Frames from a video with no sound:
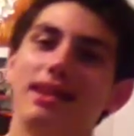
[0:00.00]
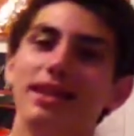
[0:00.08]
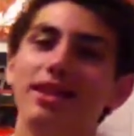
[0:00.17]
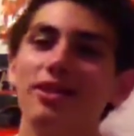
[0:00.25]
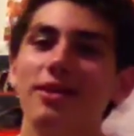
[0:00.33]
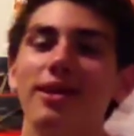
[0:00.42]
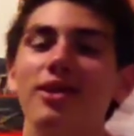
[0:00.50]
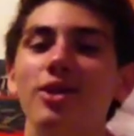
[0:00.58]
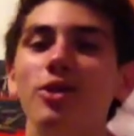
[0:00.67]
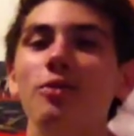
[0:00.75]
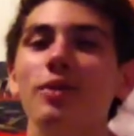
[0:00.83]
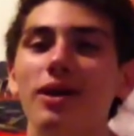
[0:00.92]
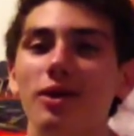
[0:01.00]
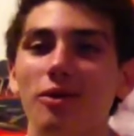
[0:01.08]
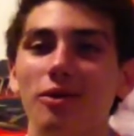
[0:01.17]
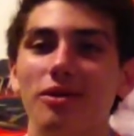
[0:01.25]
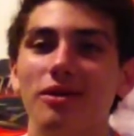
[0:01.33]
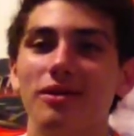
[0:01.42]
So like two week
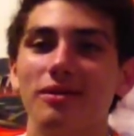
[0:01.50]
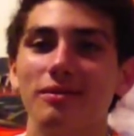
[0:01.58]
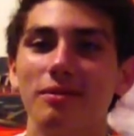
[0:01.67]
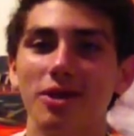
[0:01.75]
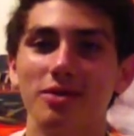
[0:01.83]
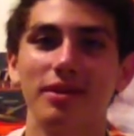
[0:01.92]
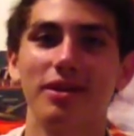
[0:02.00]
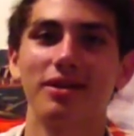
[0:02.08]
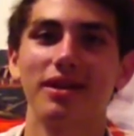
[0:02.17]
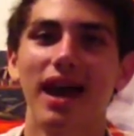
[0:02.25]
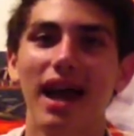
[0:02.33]
old marshmallows. I